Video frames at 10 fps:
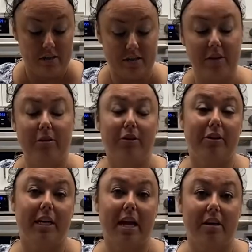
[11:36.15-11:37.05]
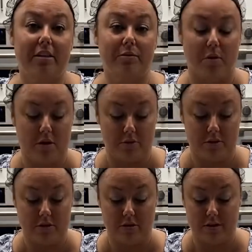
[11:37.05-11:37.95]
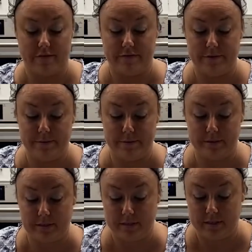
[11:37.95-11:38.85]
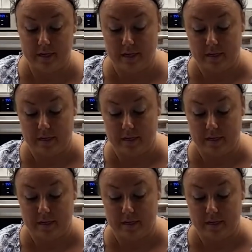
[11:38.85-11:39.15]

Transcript: So now they're learning how to swallow solid foods.